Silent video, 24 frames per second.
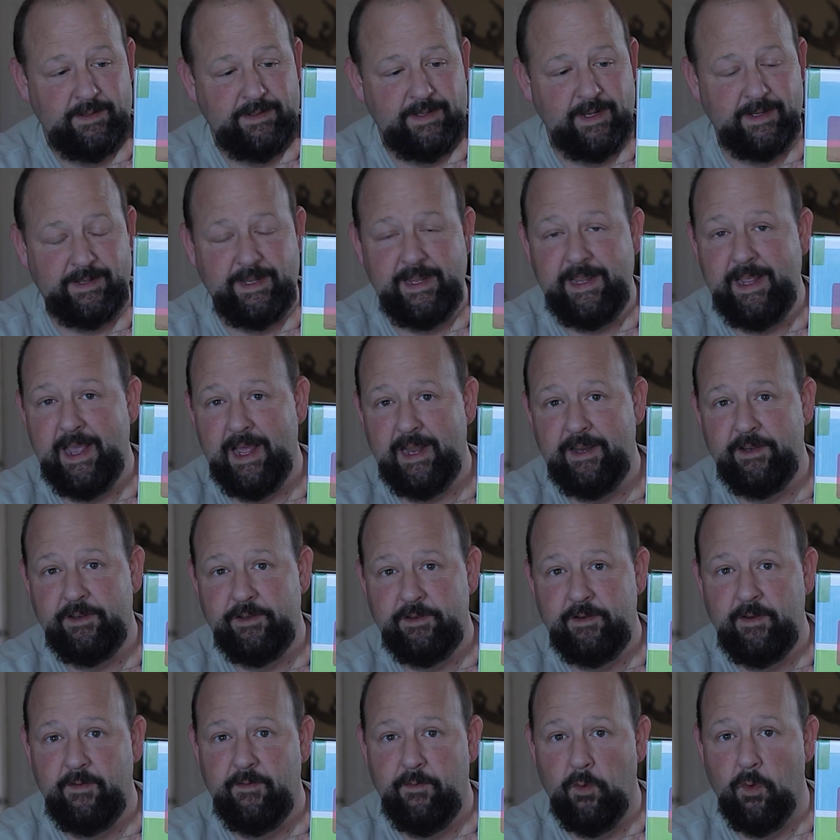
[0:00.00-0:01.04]
the
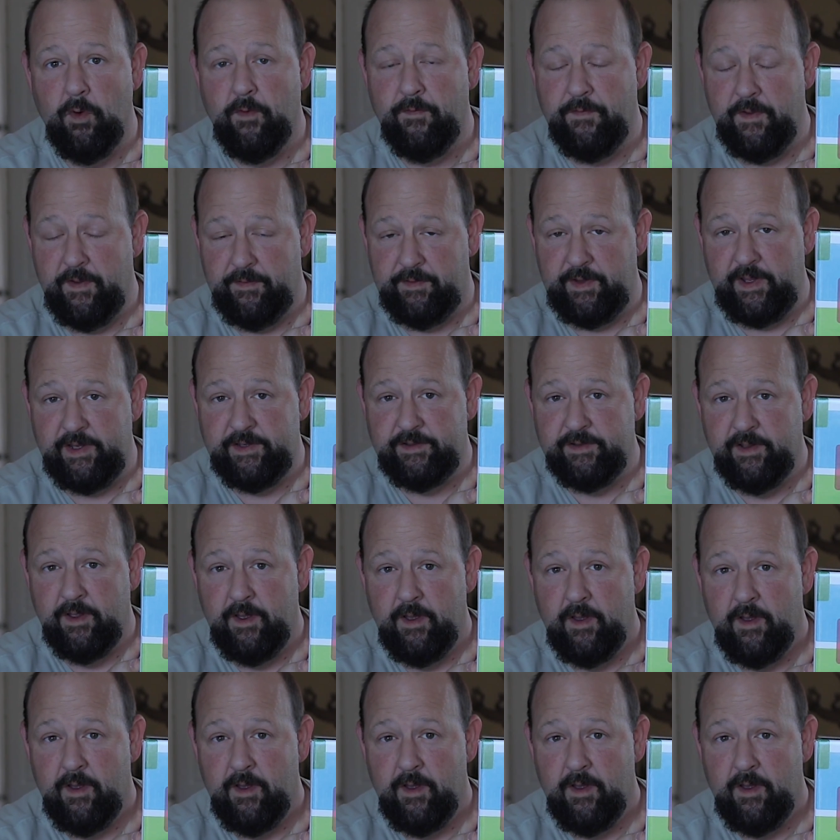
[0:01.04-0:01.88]
TN450s,